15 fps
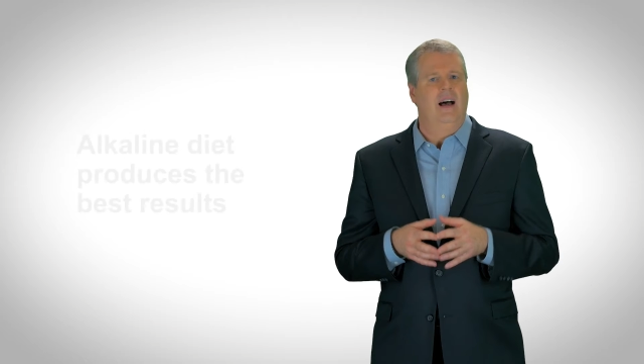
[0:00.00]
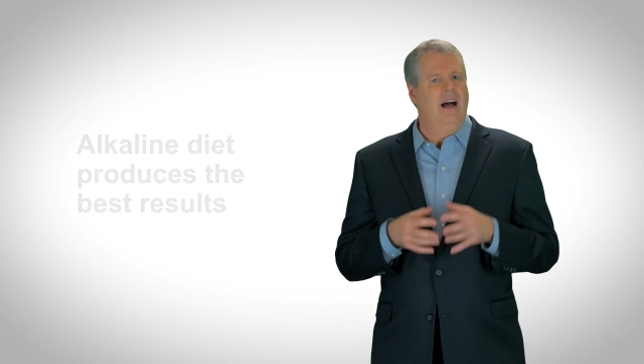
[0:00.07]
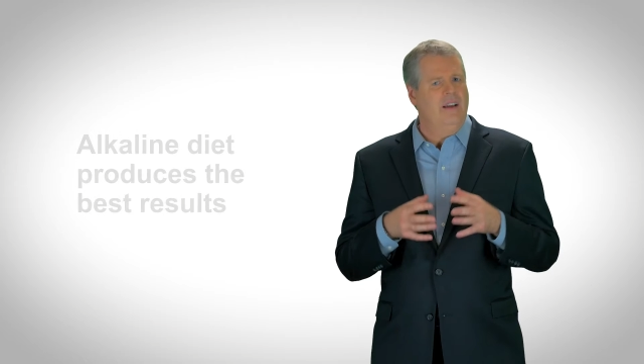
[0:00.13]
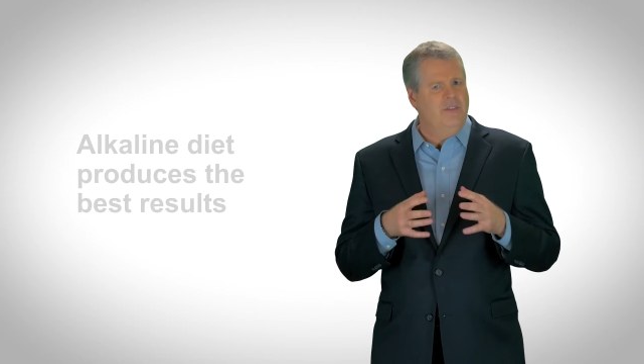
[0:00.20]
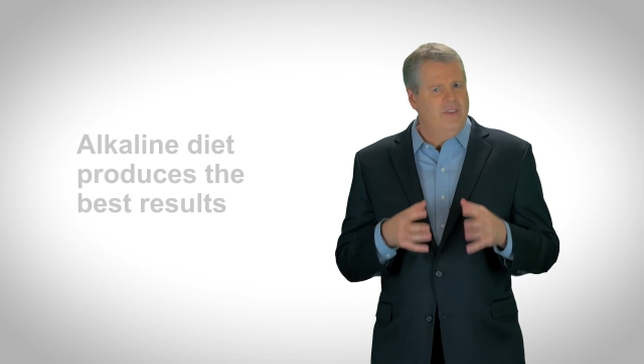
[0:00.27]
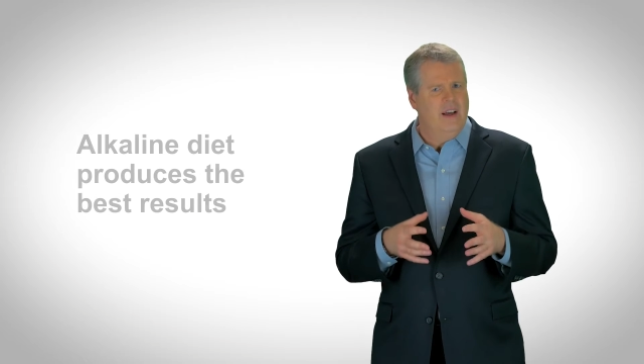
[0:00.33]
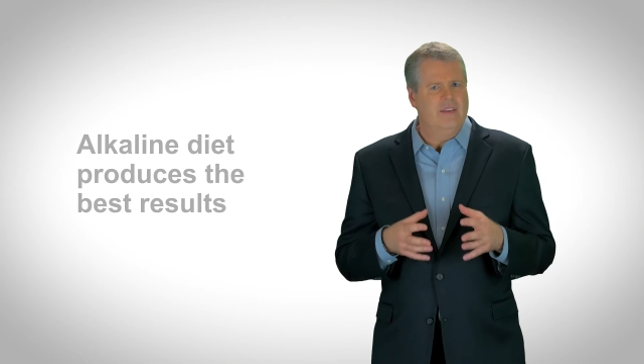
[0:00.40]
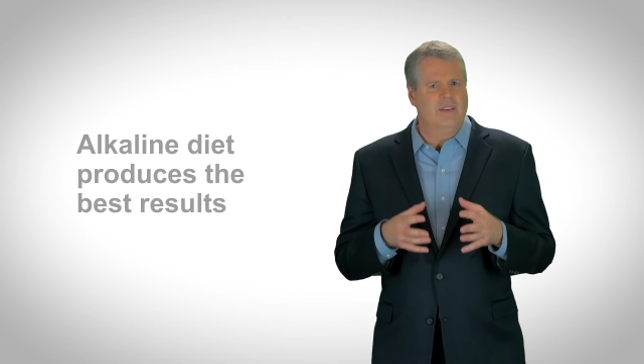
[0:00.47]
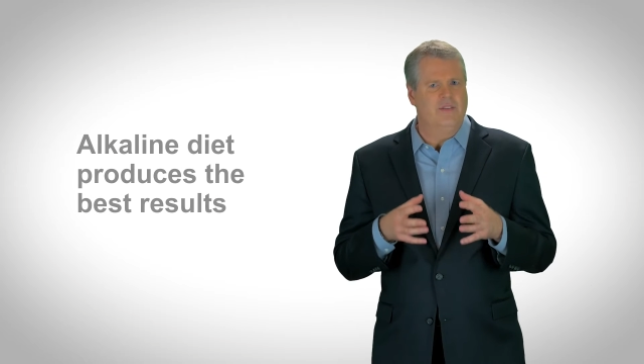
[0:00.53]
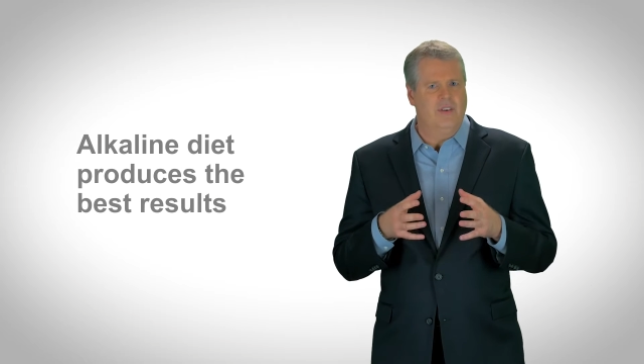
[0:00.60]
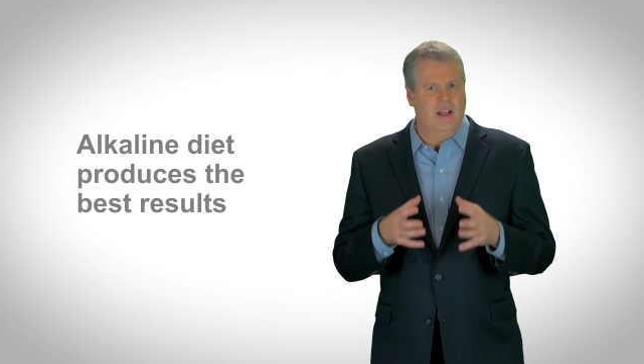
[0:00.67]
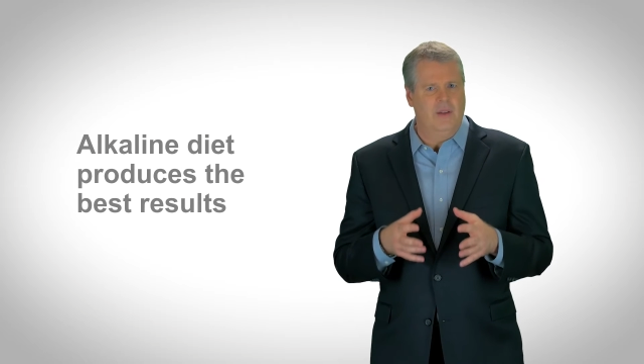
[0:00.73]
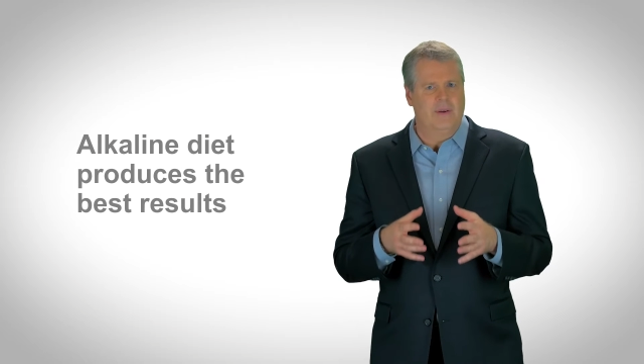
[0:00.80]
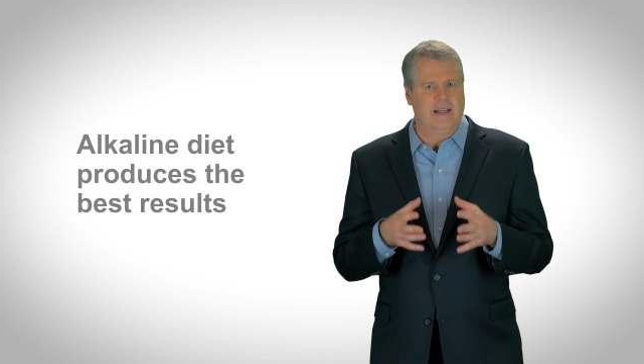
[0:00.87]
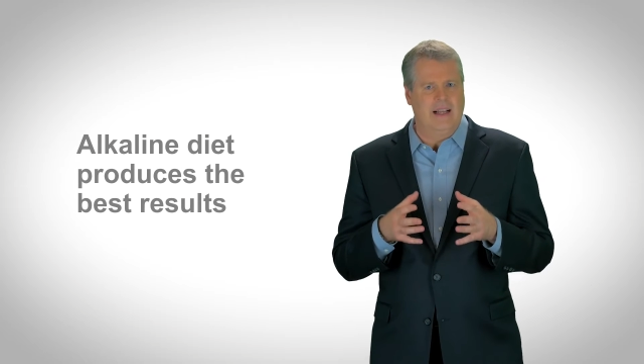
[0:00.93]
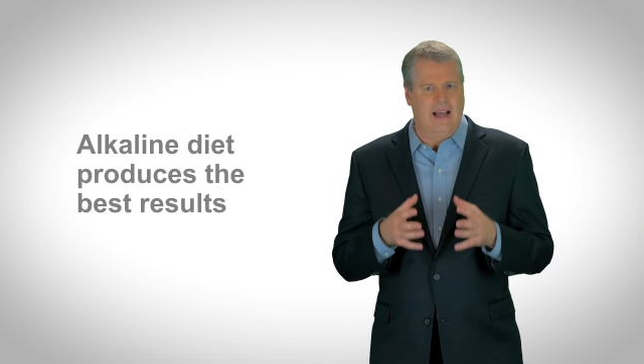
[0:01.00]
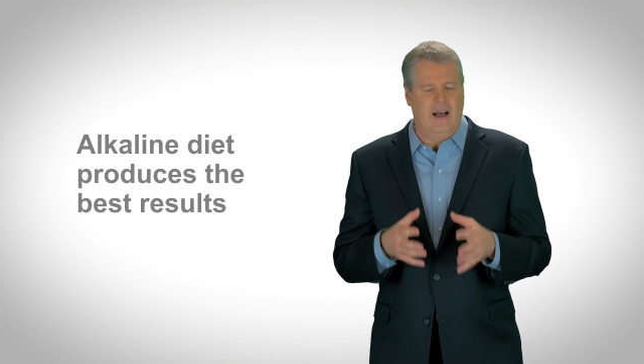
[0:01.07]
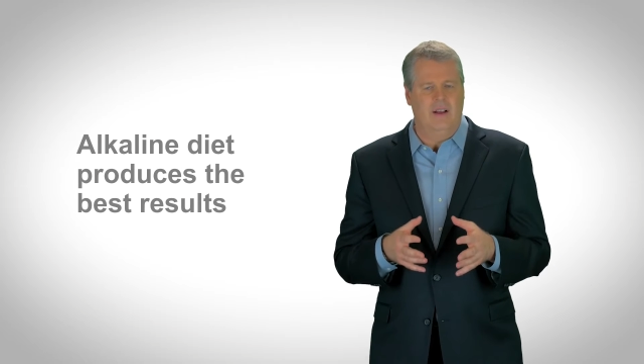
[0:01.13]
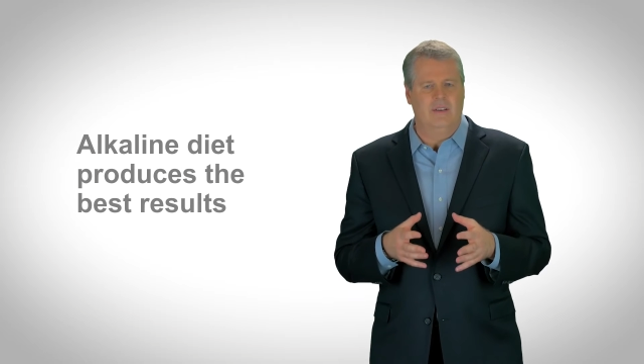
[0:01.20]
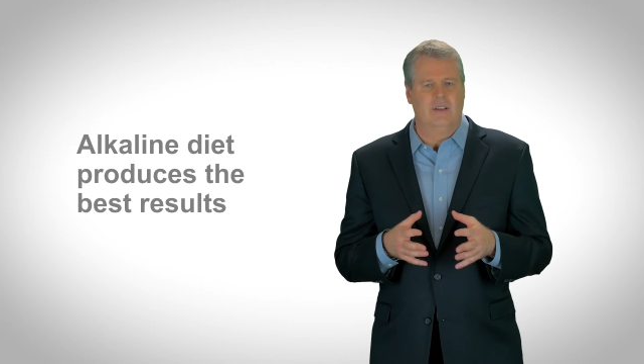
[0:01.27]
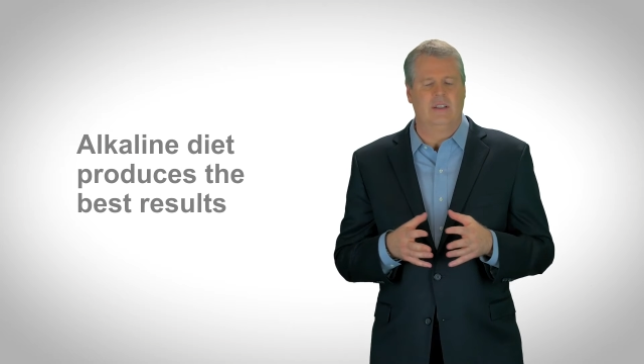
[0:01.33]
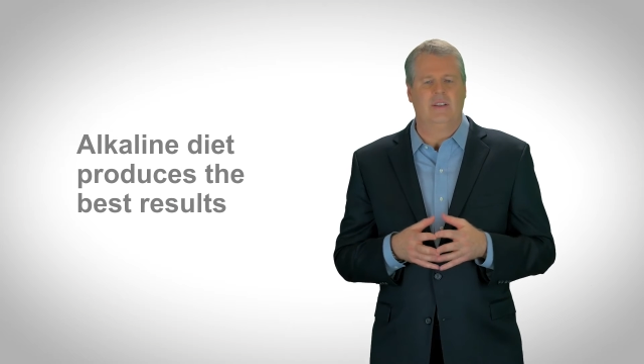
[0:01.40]
I've found that following an
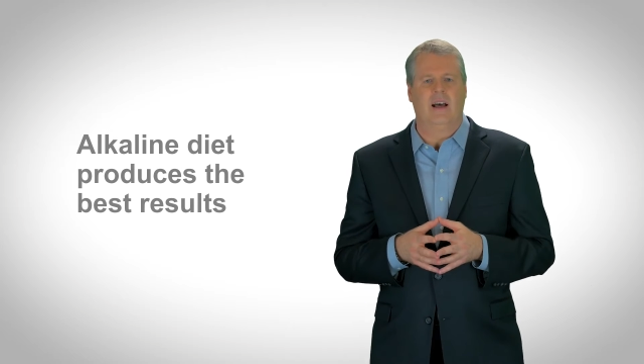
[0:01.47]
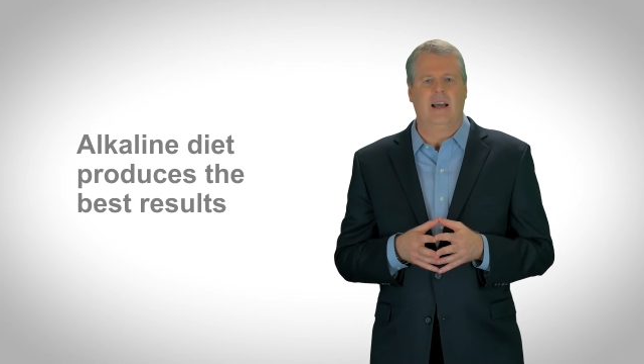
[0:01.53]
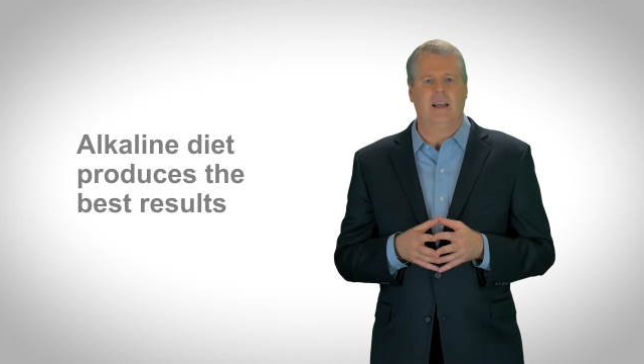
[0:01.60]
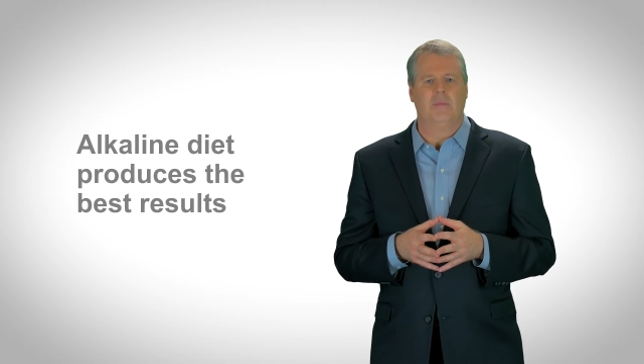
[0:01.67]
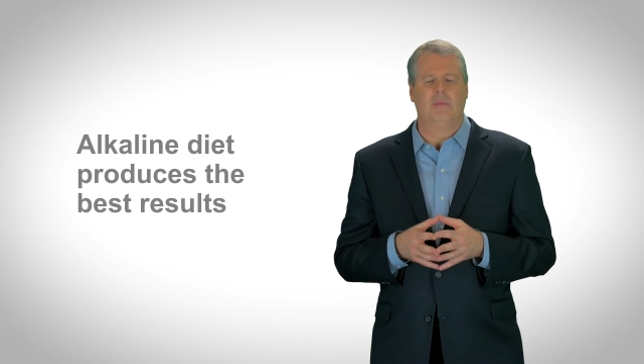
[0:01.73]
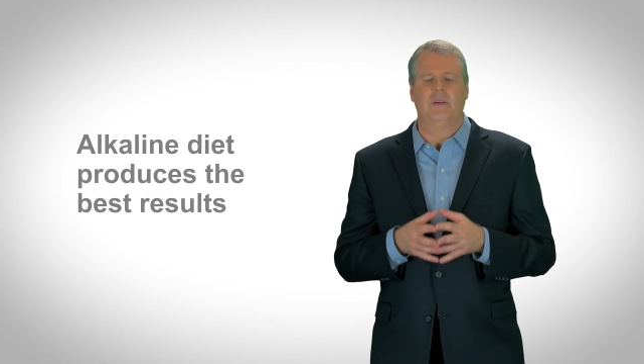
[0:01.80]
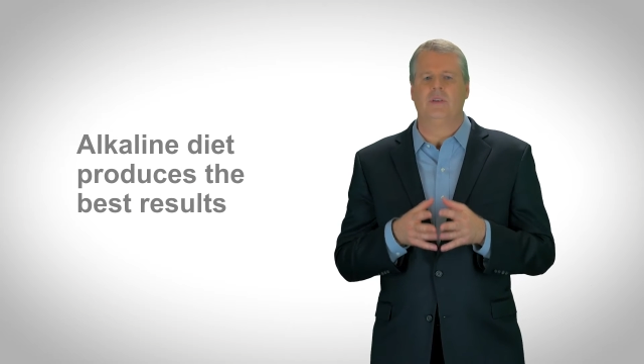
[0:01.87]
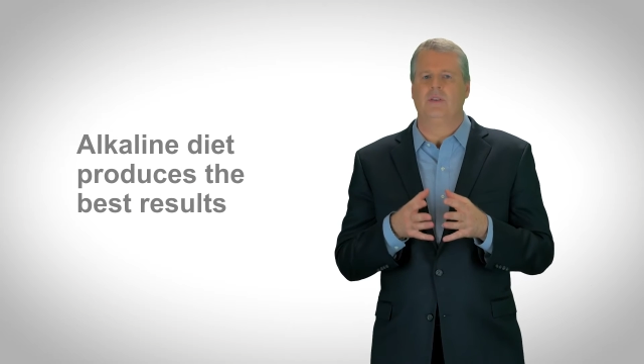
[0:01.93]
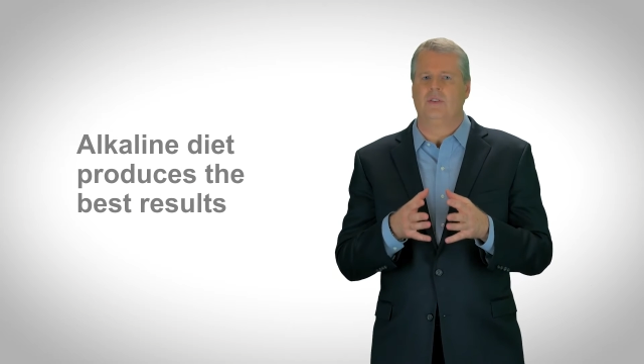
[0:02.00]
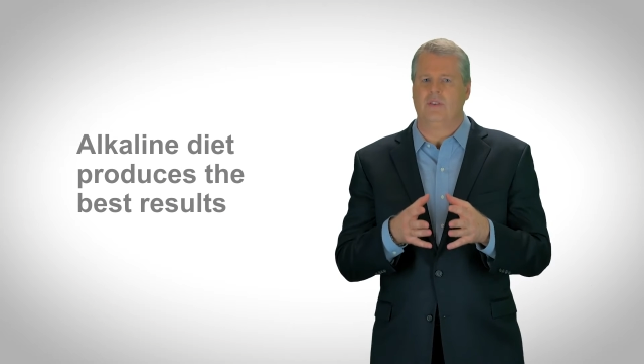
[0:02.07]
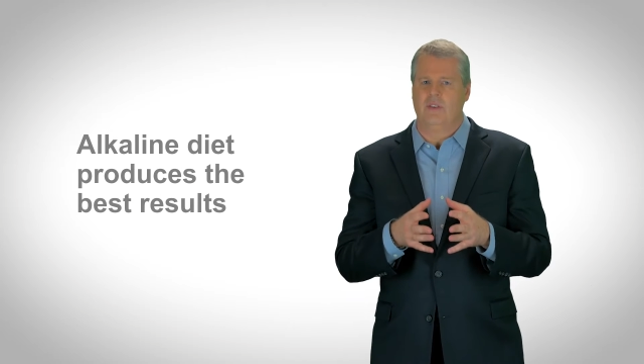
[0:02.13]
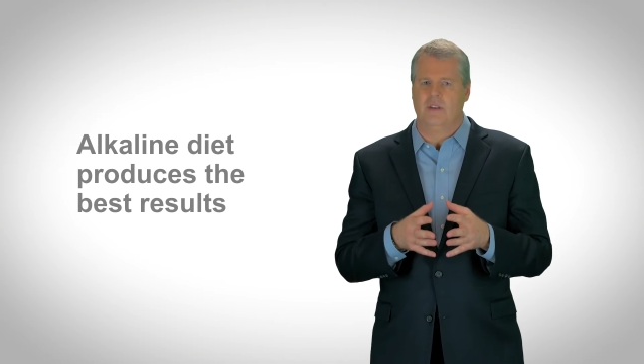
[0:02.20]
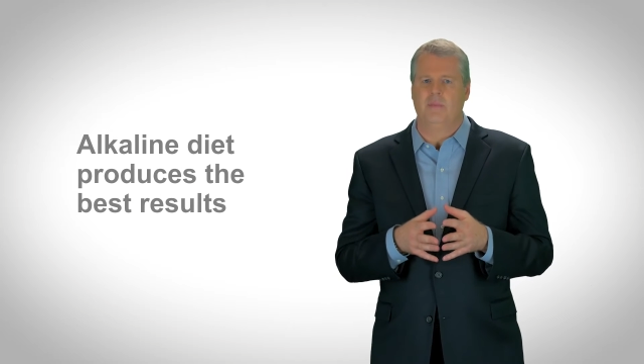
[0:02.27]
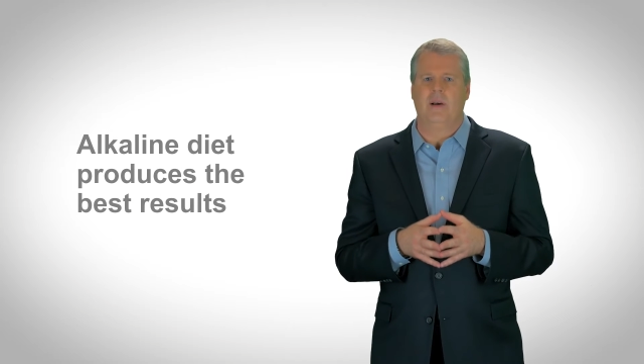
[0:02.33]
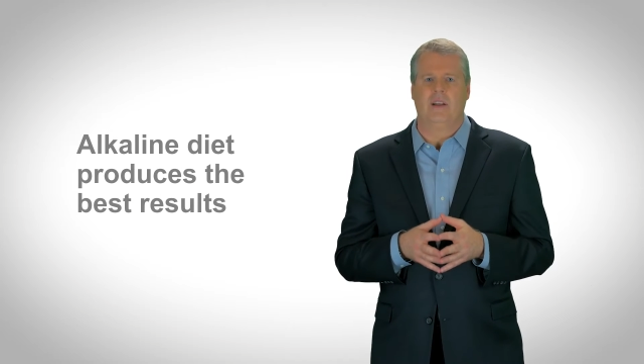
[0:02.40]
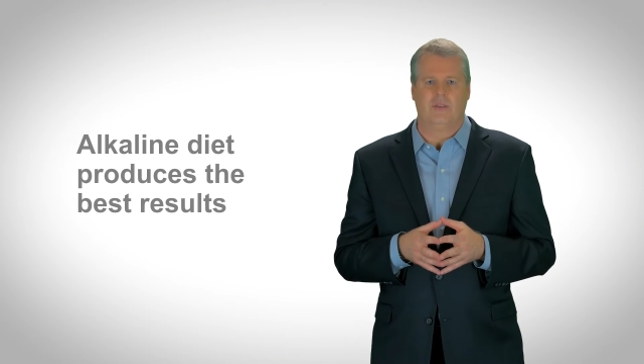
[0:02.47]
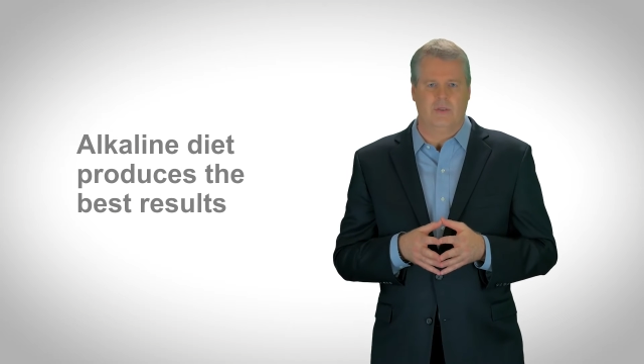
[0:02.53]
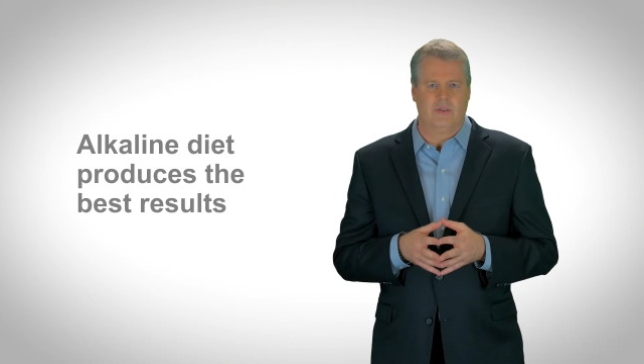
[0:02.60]
alkaline diet produces the best